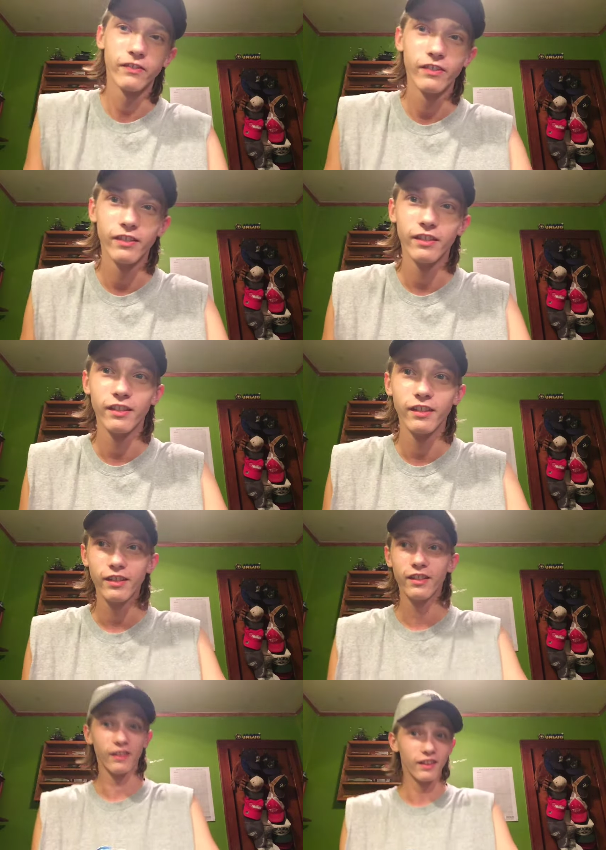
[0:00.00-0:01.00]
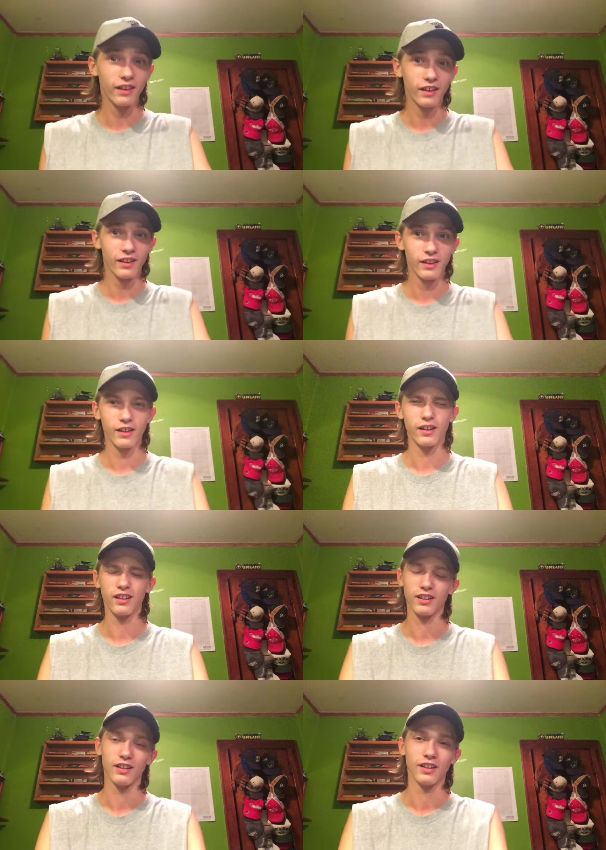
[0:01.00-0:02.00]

Nobody speaks.